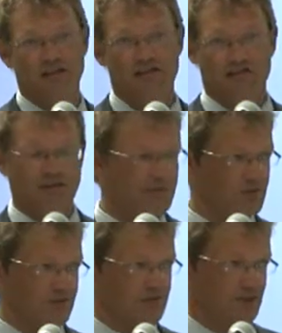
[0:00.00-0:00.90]
It's a
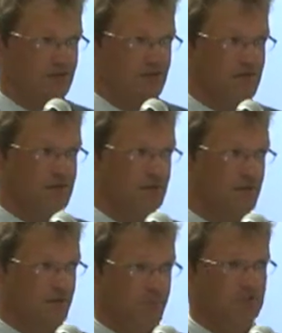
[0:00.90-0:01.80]
famous sentence when
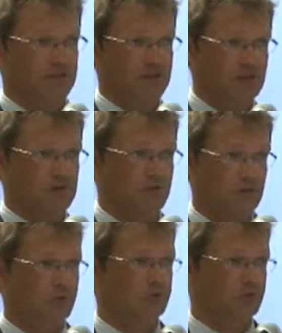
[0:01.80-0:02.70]
people teach
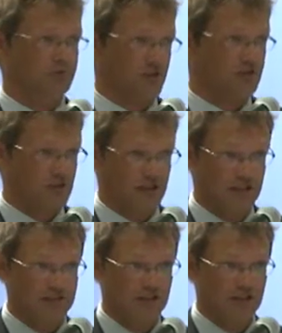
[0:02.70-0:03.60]
people to
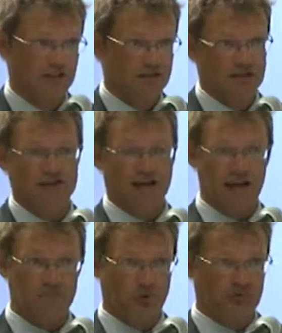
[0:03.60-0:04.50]
translate, that
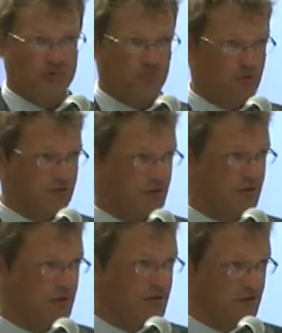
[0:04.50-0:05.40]
a boss will
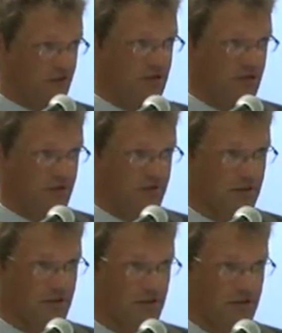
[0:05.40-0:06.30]
tell his
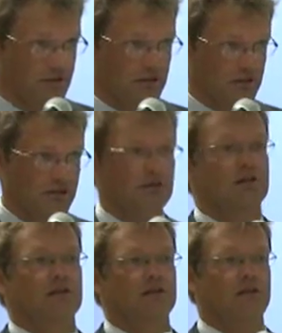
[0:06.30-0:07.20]
secretary,
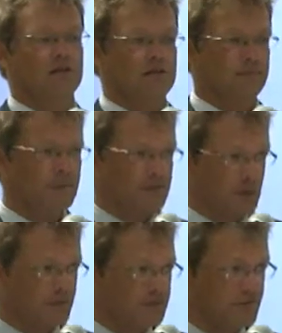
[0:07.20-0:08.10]
"Please
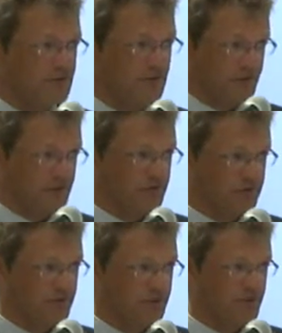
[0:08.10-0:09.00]
go and translate this
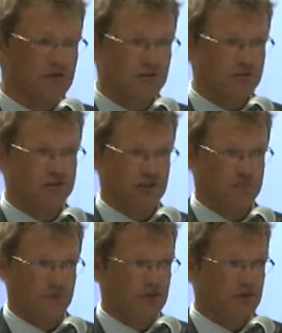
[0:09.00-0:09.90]
for me. It's only 6
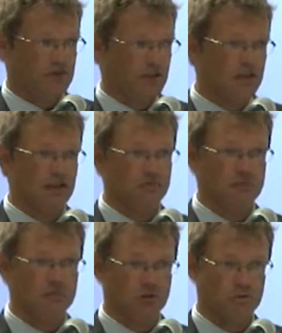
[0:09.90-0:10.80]
pages. I need it by
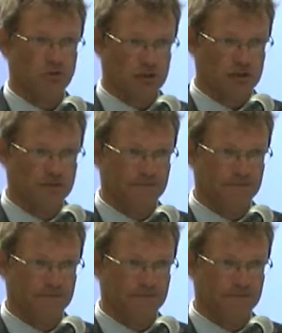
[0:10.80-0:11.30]
tomorrow morning."